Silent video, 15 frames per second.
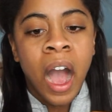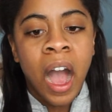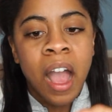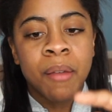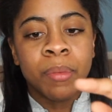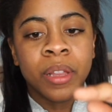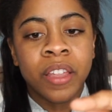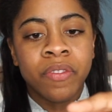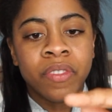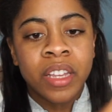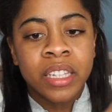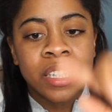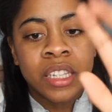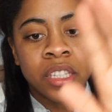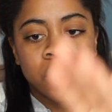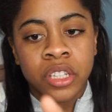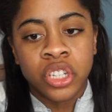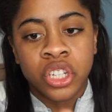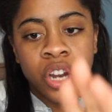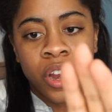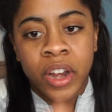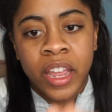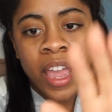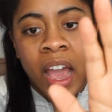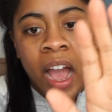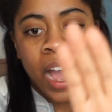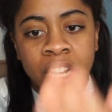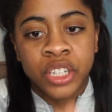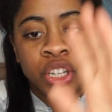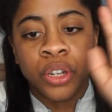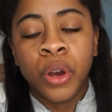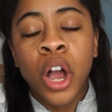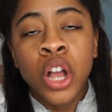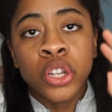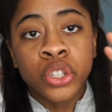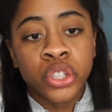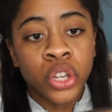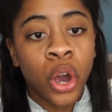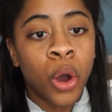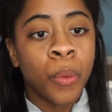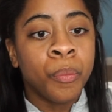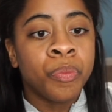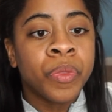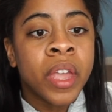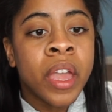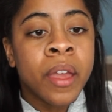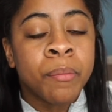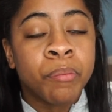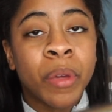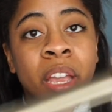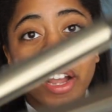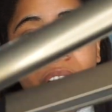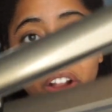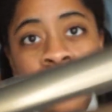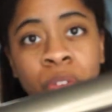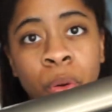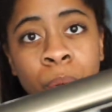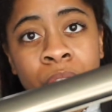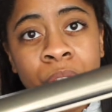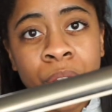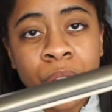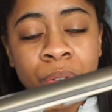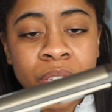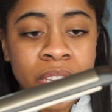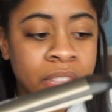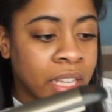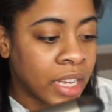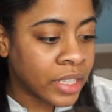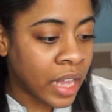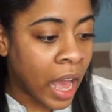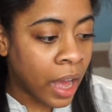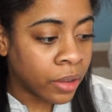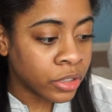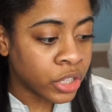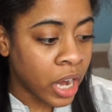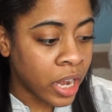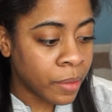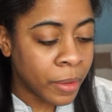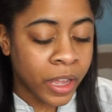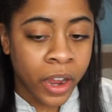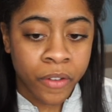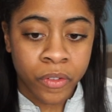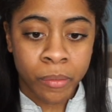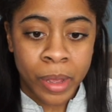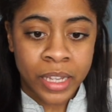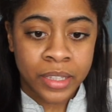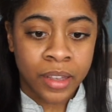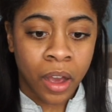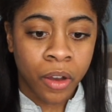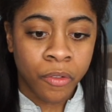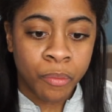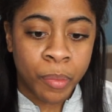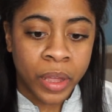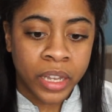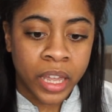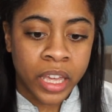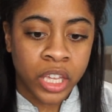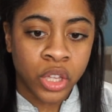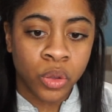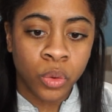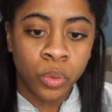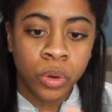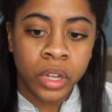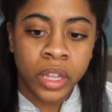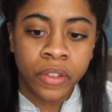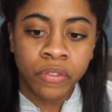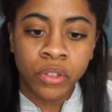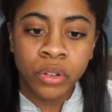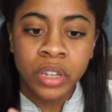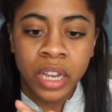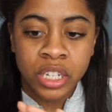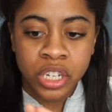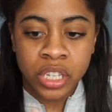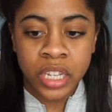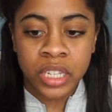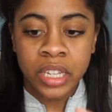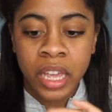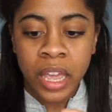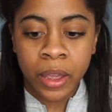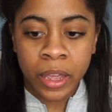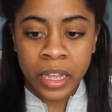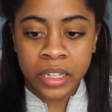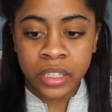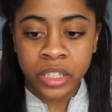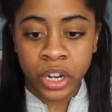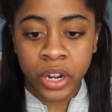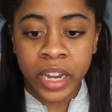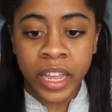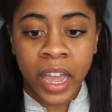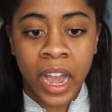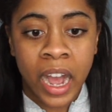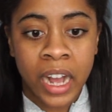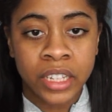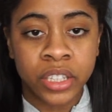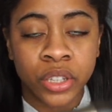I believe this is starting to get hot too. So be careful when you're using this. I'll try to be careful myself, but like, you, if you touch this, it is starting to get hot.